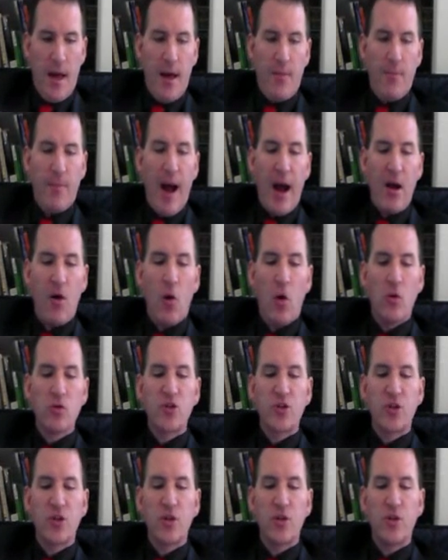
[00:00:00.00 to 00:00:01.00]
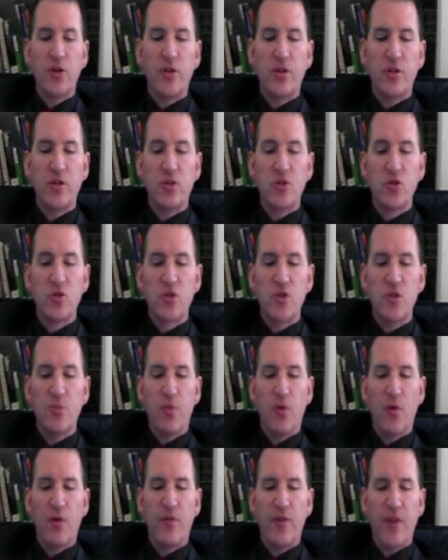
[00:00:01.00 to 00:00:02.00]
Barrow also concluded there's no
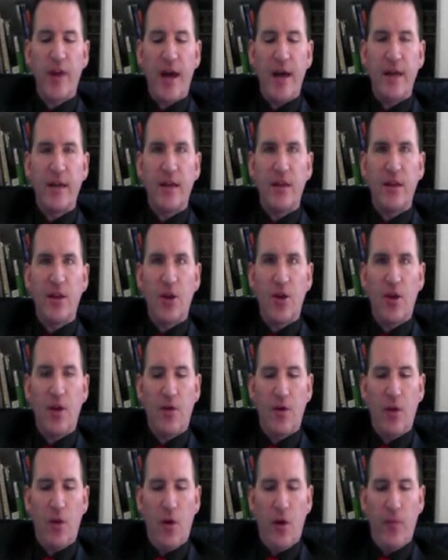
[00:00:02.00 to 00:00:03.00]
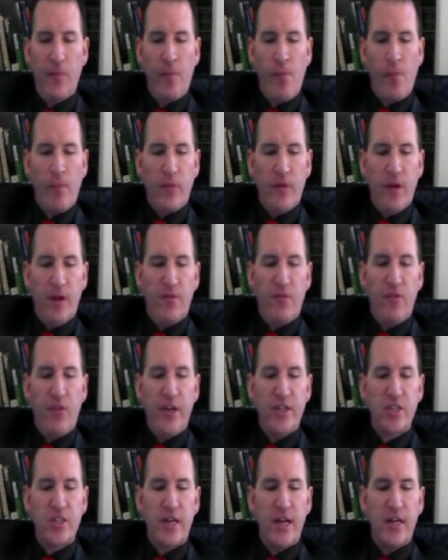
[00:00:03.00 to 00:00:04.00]
support for the idea that you hear a lot, that
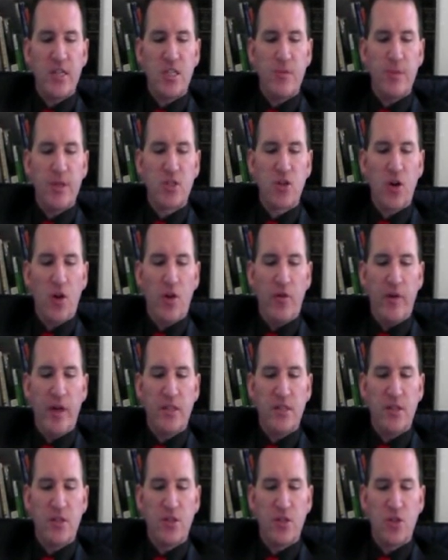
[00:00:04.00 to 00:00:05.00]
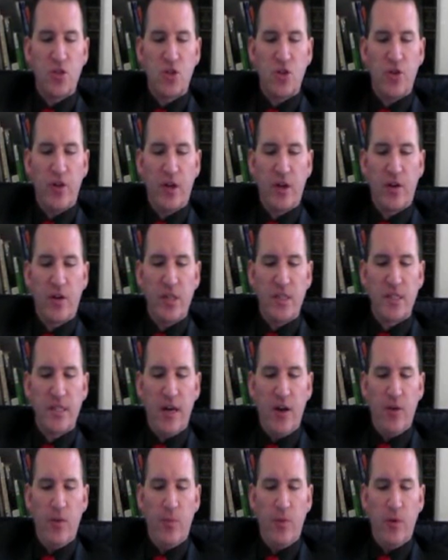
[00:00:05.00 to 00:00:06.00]
inflation has to be tolerated to ensure
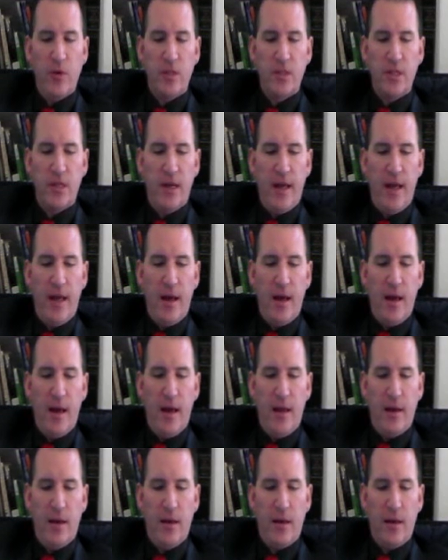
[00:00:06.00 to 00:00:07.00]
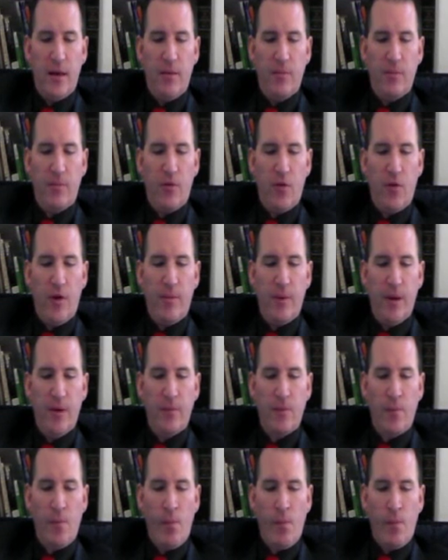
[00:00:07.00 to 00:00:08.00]
increased output and
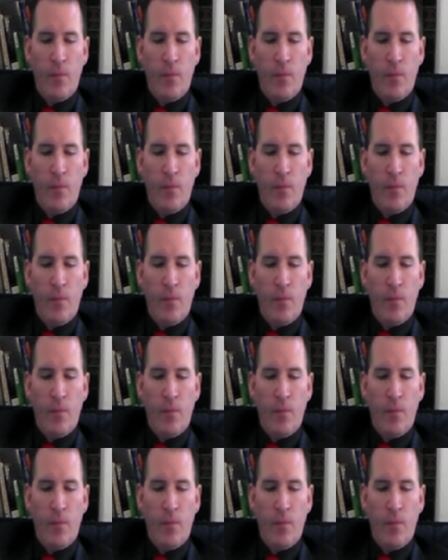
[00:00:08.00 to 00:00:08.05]
employment.